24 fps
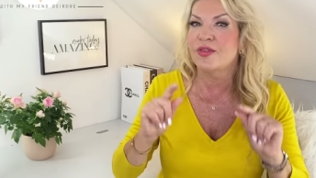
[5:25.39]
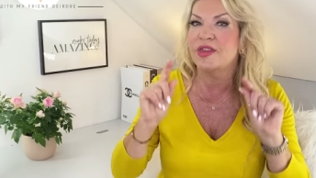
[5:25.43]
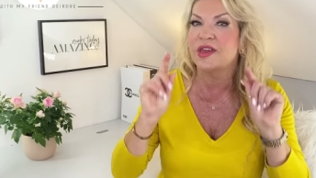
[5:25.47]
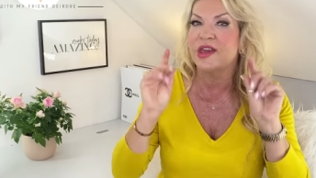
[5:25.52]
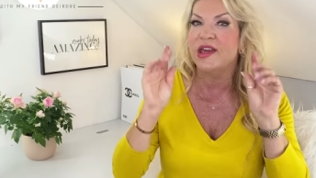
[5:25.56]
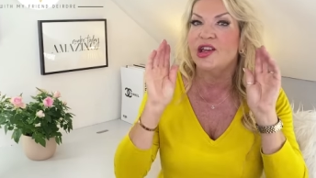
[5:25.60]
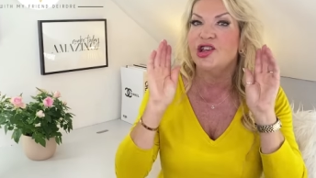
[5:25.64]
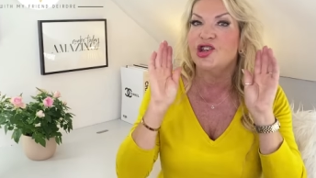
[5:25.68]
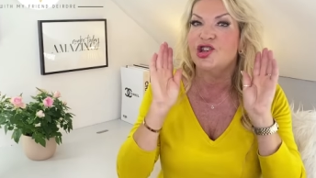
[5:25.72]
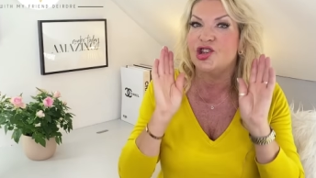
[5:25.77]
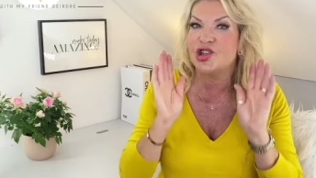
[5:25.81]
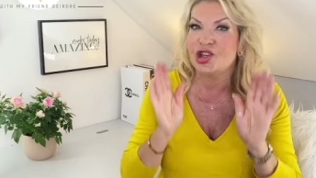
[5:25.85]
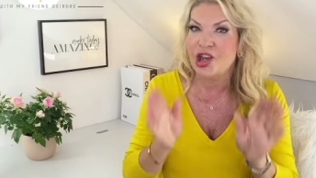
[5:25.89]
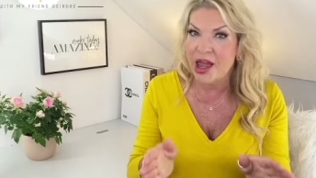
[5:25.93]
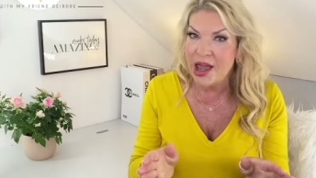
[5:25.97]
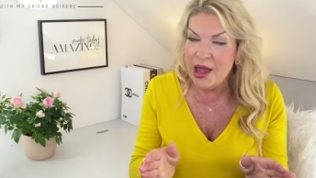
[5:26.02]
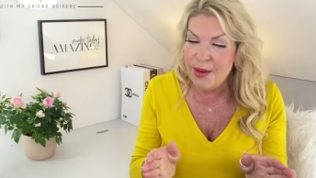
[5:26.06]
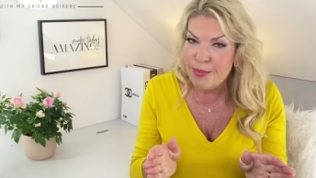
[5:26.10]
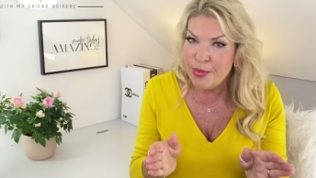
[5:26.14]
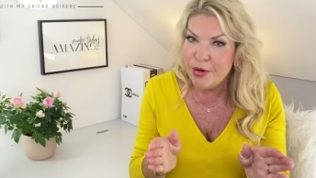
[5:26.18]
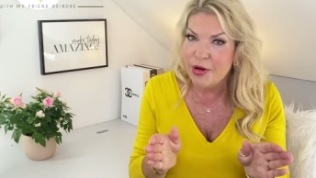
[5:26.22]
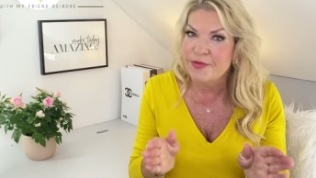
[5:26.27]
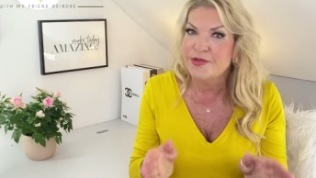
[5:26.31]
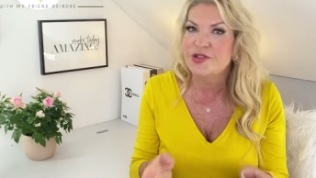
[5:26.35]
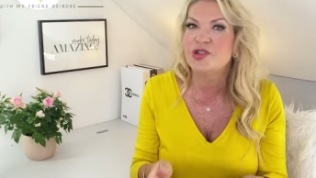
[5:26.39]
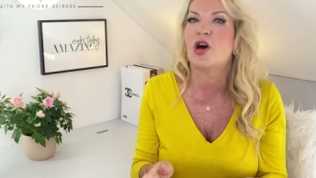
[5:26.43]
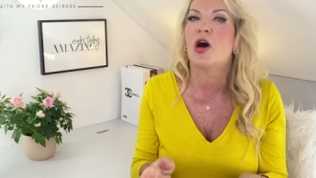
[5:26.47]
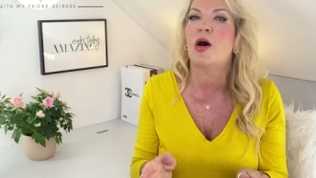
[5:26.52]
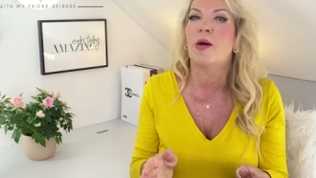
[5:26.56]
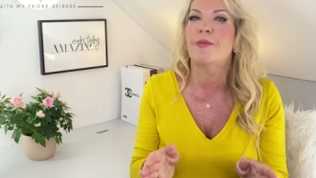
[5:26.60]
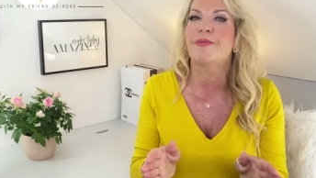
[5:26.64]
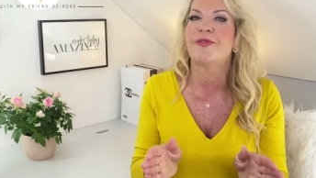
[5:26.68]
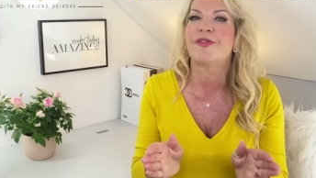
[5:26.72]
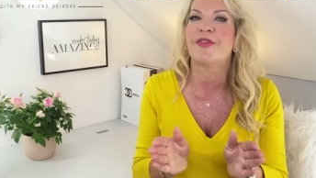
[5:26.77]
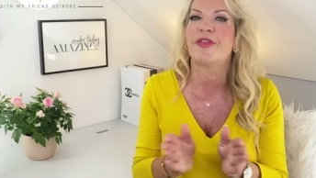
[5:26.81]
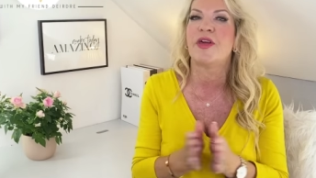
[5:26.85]
the shape of
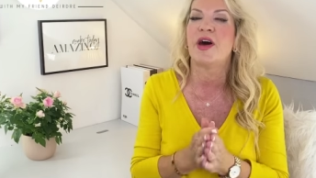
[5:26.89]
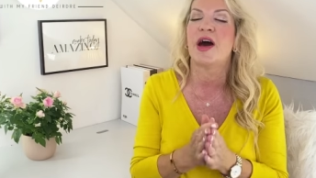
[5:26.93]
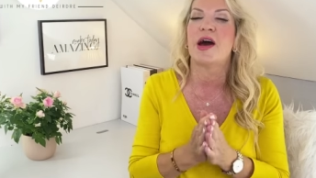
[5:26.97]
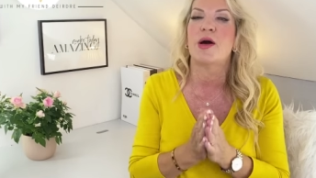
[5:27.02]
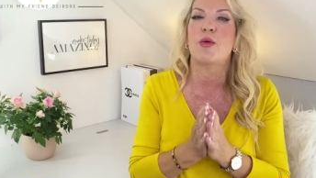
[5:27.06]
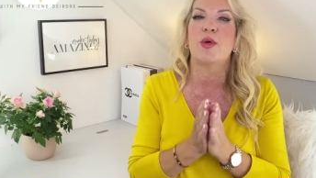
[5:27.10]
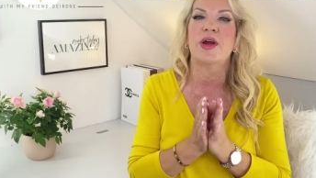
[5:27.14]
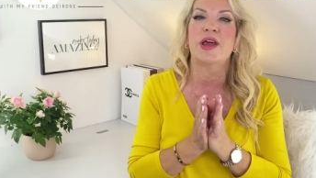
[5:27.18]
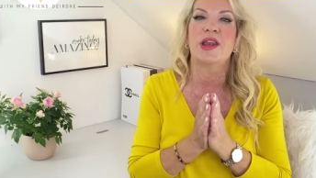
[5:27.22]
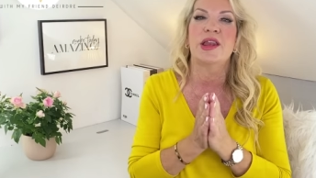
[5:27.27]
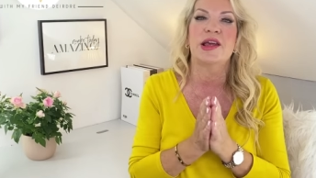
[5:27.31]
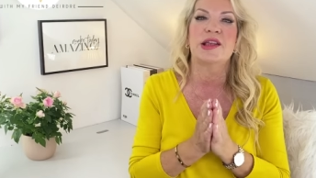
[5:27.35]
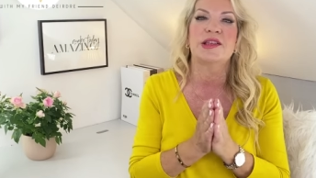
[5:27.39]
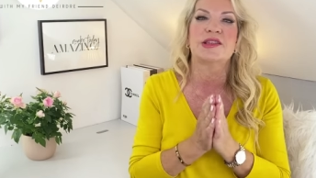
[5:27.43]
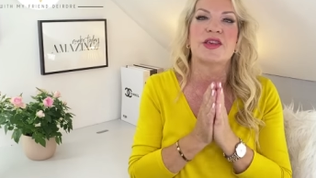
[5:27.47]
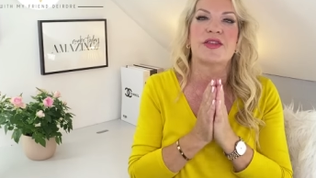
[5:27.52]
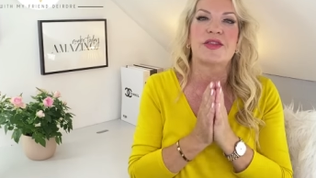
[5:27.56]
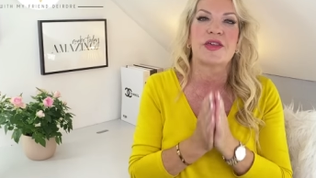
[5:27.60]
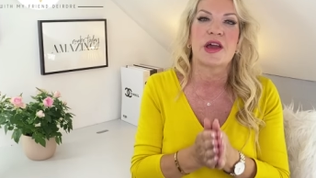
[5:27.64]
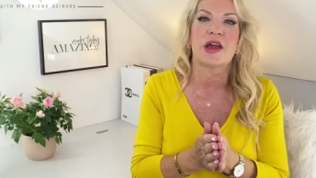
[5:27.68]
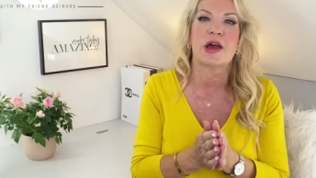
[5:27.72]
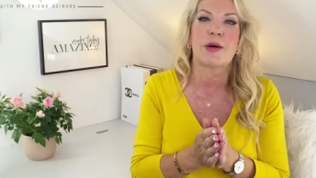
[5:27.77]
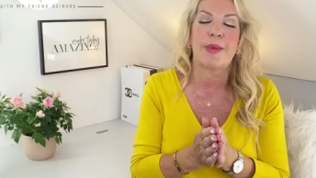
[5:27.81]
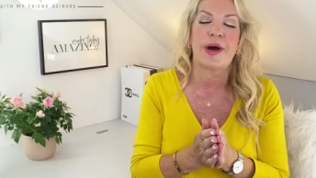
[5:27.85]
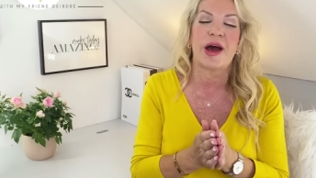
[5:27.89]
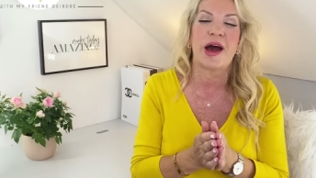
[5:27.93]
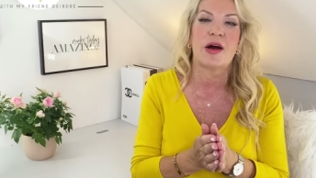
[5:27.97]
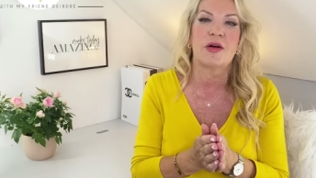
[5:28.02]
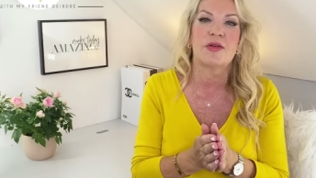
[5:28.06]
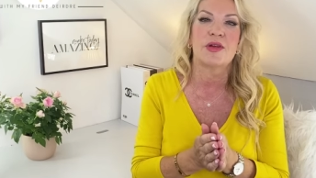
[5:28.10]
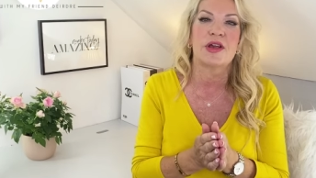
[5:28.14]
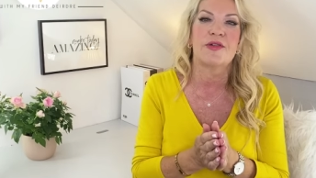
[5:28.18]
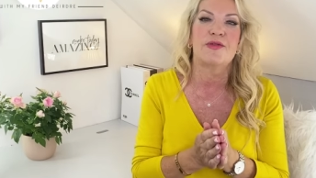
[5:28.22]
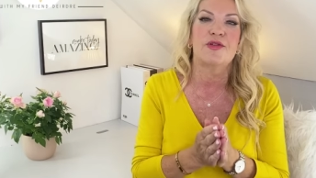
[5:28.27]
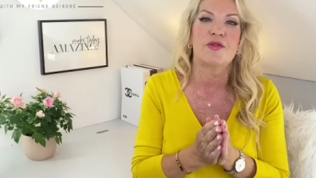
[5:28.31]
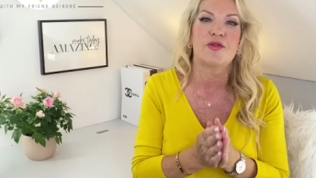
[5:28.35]
tops that we need to think
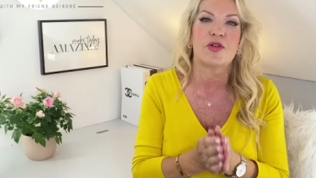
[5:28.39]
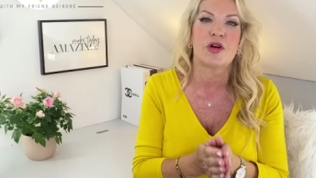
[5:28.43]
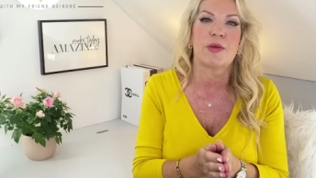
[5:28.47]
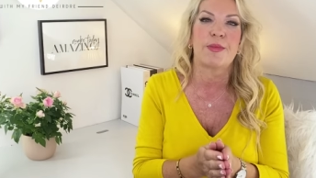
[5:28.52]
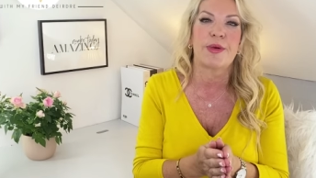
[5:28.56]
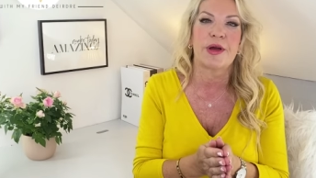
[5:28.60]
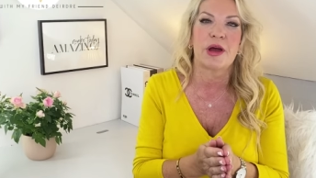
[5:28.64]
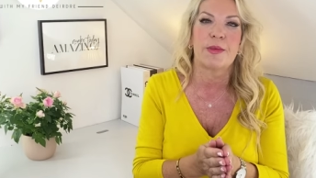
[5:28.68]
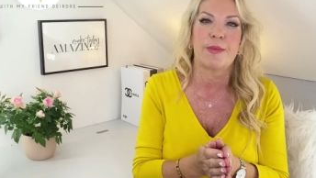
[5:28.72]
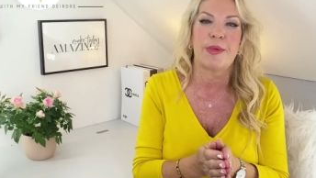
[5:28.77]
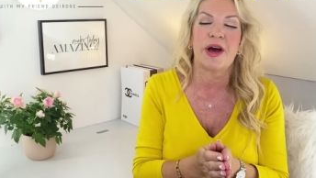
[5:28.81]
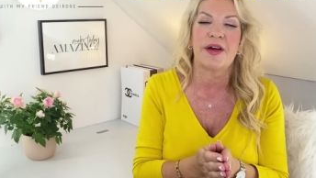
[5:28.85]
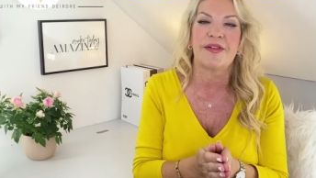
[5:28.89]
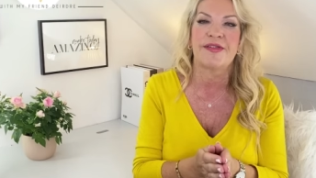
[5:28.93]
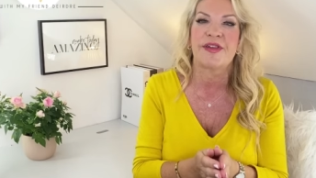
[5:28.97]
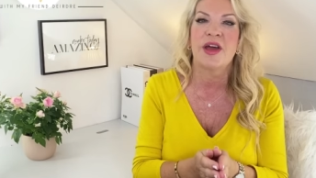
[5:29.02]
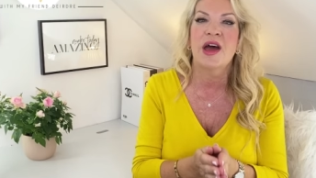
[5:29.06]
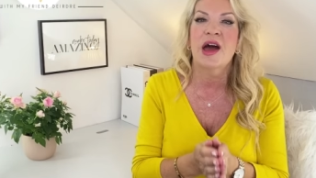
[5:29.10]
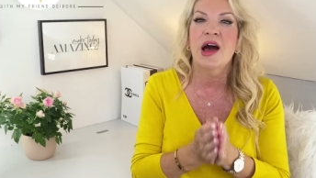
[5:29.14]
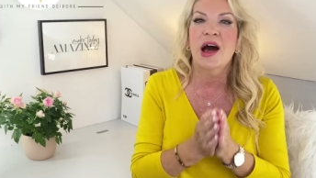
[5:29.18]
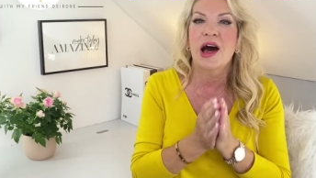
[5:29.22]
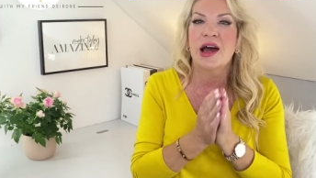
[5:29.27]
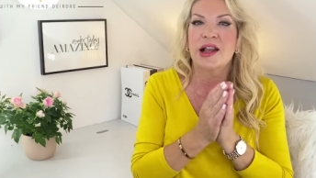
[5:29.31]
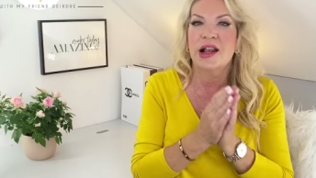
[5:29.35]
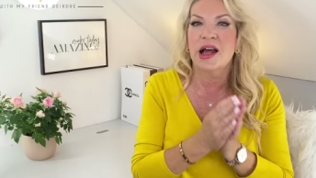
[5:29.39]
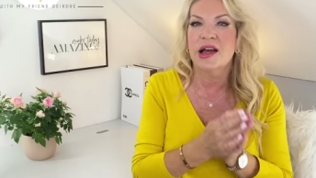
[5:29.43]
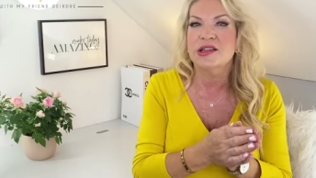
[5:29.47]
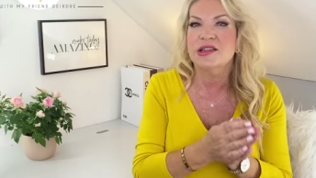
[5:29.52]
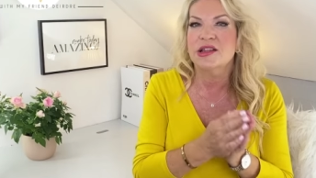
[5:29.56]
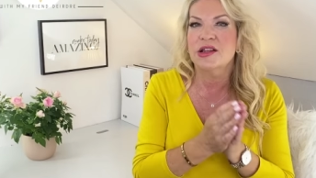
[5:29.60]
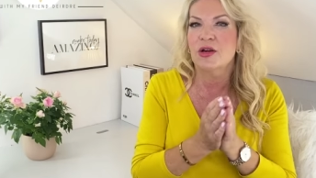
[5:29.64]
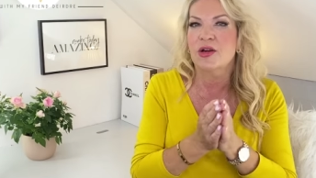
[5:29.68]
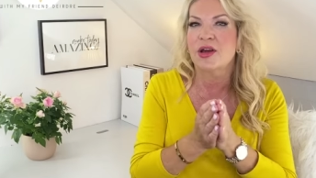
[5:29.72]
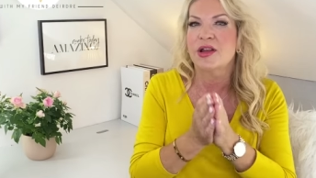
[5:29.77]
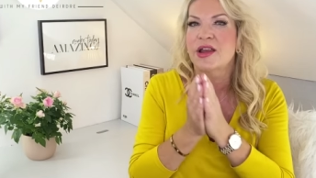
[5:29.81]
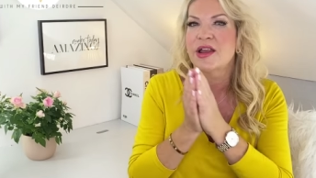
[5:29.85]
about if you've got a bigger bust, I'd like
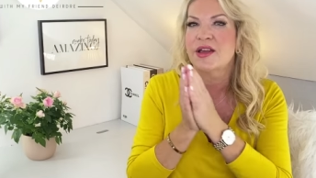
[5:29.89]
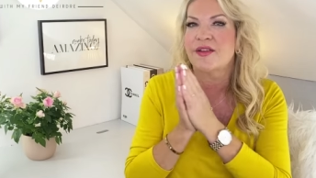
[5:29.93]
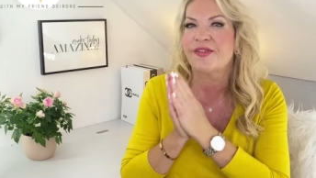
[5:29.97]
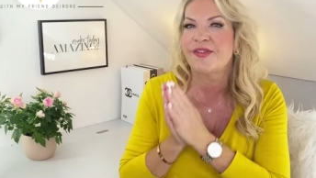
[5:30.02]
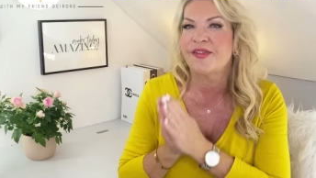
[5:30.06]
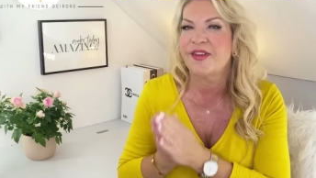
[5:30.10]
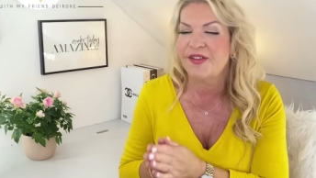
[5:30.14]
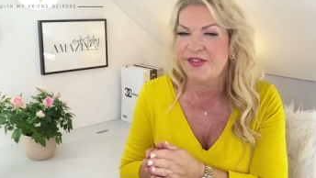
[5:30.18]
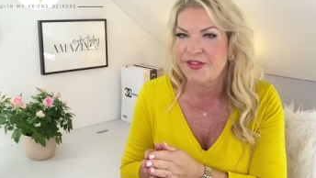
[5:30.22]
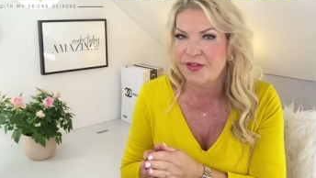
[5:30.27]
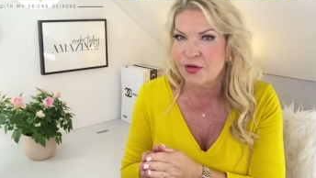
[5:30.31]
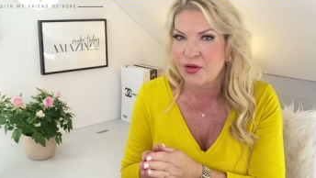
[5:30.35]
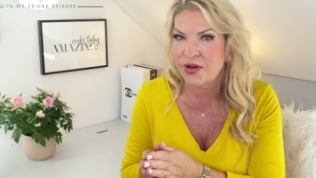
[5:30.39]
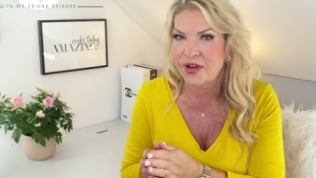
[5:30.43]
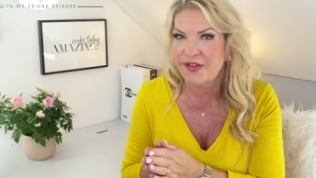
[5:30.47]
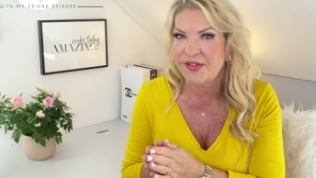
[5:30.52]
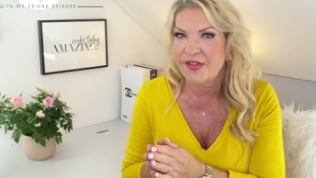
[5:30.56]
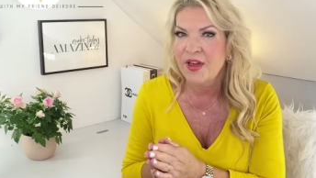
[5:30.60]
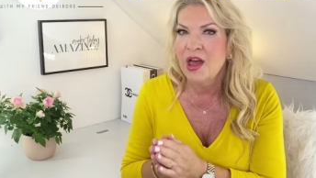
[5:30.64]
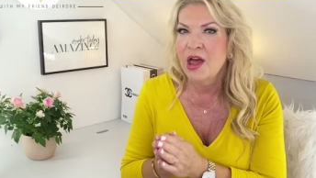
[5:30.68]
to look at accessories